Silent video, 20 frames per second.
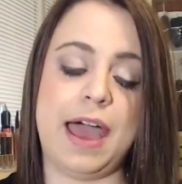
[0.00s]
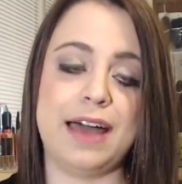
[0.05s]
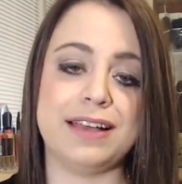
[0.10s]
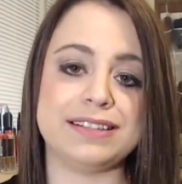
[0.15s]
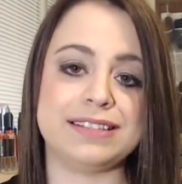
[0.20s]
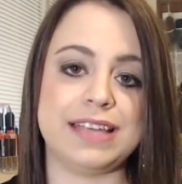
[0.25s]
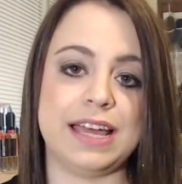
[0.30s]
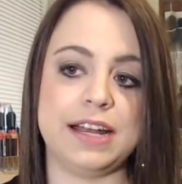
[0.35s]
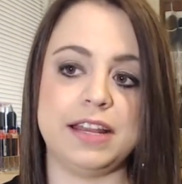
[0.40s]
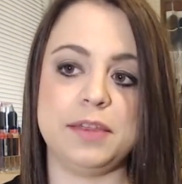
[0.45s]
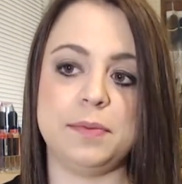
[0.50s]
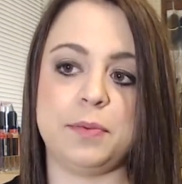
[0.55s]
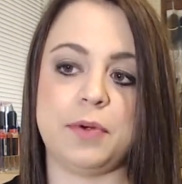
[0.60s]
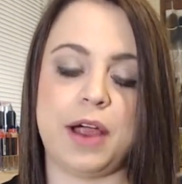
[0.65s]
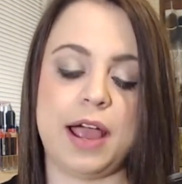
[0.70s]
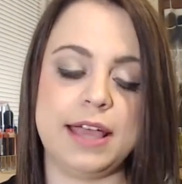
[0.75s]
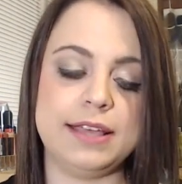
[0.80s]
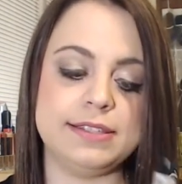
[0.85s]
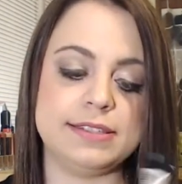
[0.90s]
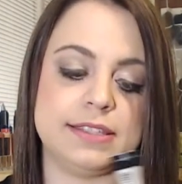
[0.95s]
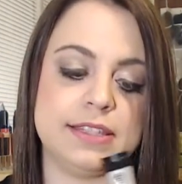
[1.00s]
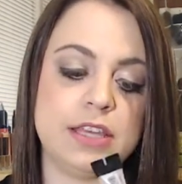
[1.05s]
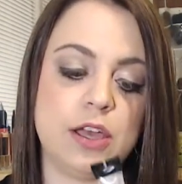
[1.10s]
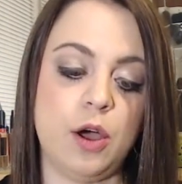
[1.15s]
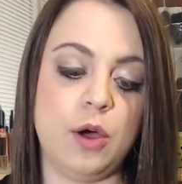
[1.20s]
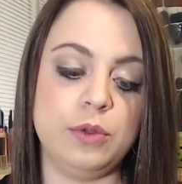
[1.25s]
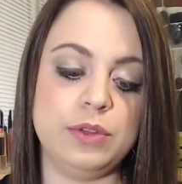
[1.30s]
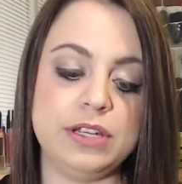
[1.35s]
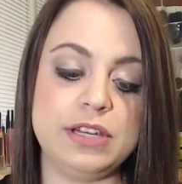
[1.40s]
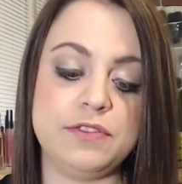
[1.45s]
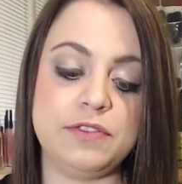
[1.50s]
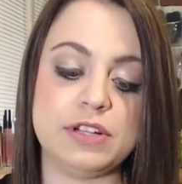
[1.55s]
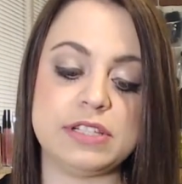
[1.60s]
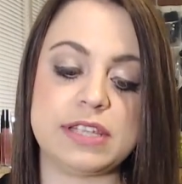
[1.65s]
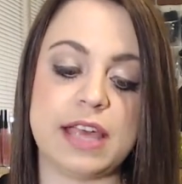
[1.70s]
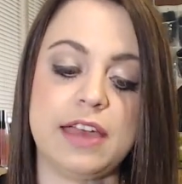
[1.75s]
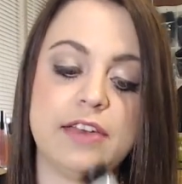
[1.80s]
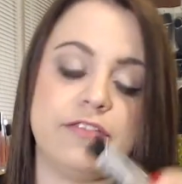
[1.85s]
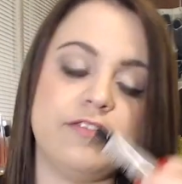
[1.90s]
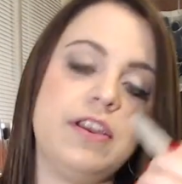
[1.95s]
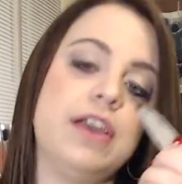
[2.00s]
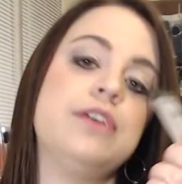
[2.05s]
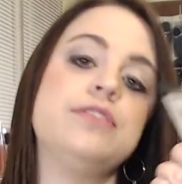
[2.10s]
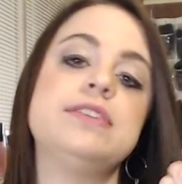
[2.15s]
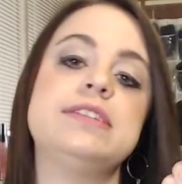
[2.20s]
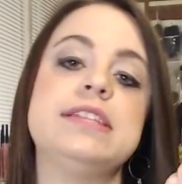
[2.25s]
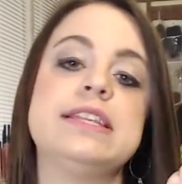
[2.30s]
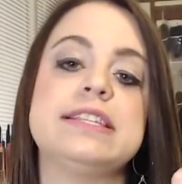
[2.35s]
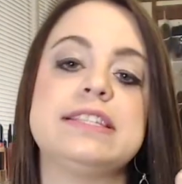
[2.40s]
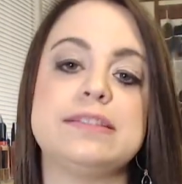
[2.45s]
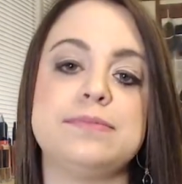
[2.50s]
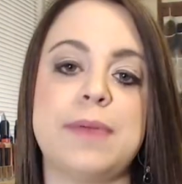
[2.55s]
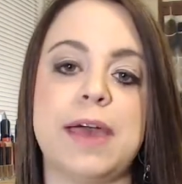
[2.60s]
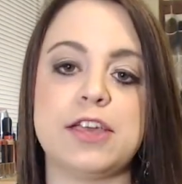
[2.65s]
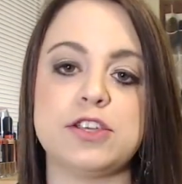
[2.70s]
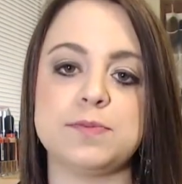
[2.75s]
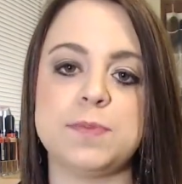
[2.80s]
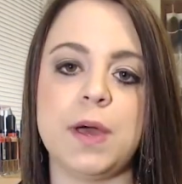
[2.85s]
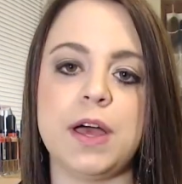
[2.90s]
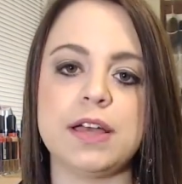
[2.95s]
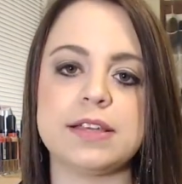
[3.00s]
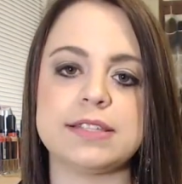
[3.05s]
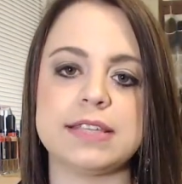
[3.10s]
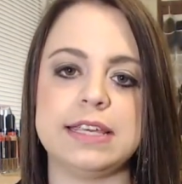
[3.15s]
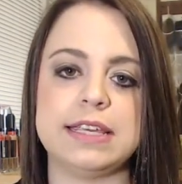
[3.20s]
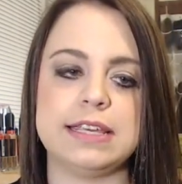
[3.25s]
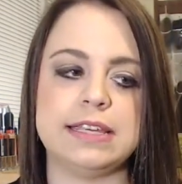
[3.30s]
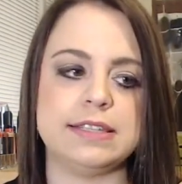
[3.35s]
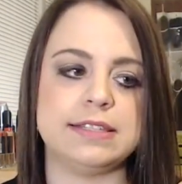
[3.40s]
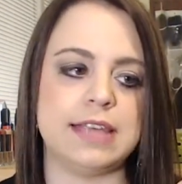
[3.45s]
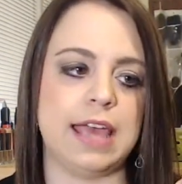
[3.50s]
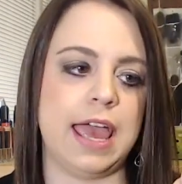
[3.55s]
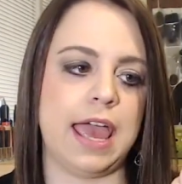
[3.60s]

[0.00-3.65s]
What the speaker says: Outside of the price, the only difference I have found is that Smashbox is